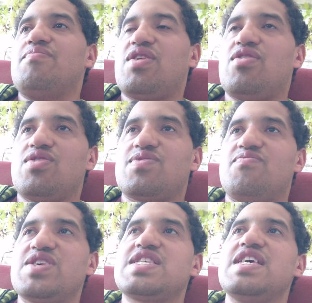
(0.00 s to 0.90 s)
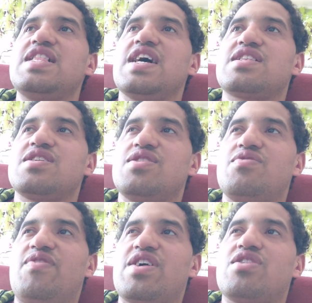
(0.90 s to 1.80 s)
because we see that
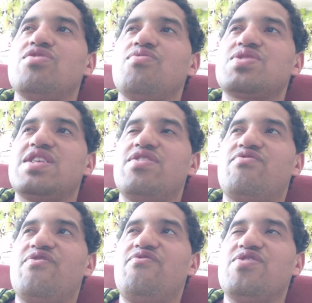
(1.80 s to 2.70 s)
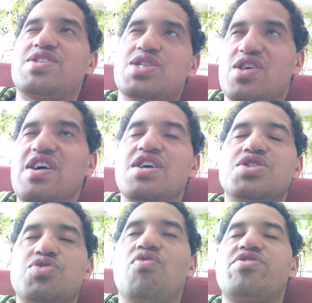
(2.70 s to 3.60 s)
very closely.
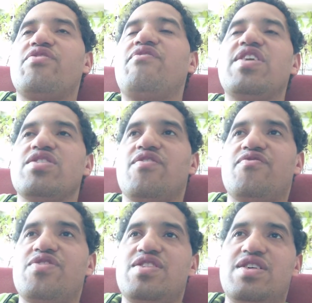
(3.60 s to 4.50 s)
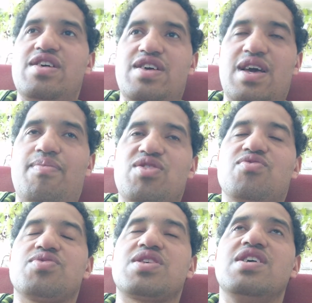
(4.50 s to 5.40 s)
Short reveal of
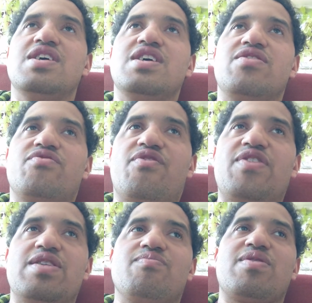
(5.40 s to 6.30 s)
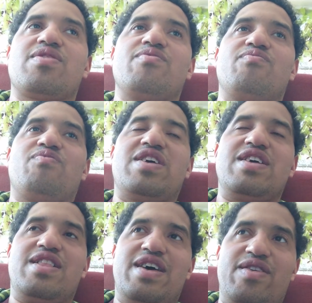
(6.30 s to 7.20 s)
Yamato's reveal, but
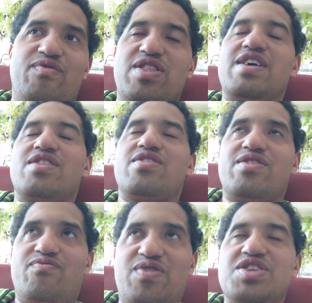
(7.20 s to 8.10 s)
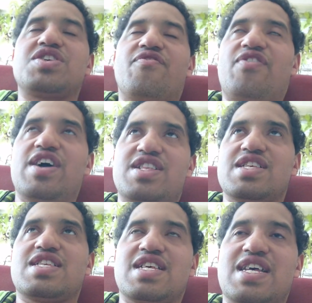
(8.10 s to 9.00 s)
when she
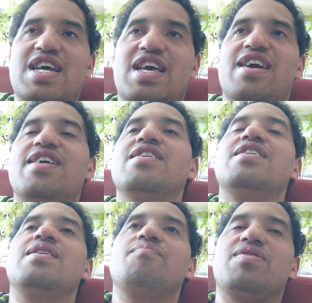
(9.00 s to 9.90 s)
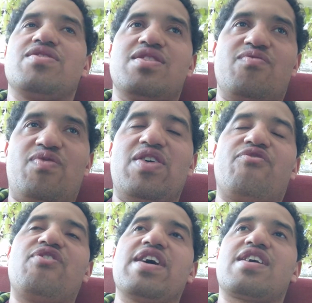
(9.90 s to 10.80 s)
fights Sasaki, when
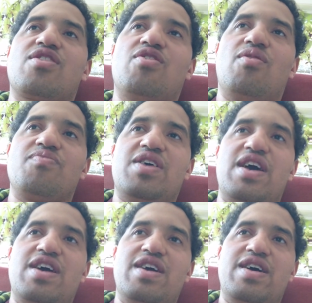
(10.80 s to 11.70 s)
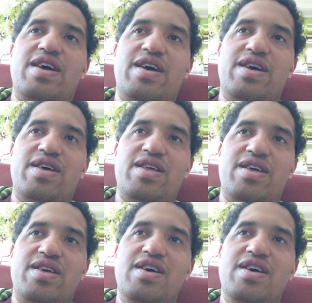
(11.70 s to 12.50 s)
Frankie come, they